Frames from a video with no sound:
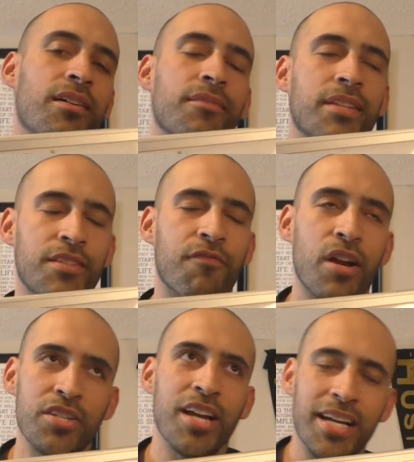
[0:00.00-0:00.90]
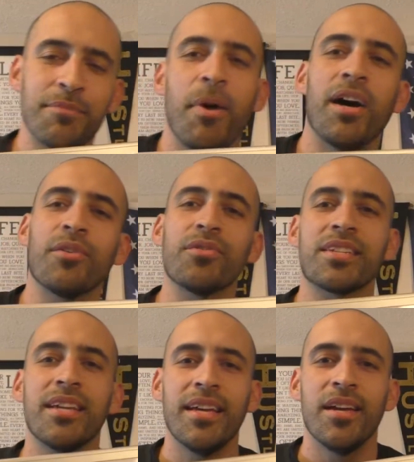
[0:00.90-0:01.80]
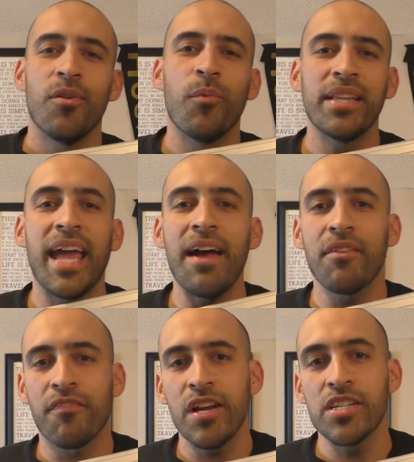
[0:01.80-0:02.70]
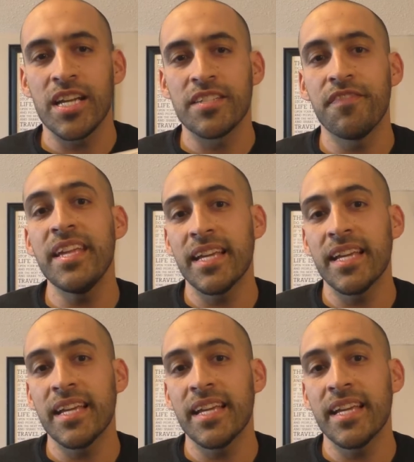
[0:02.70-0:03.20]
these franchise models, when they have a franchise fee,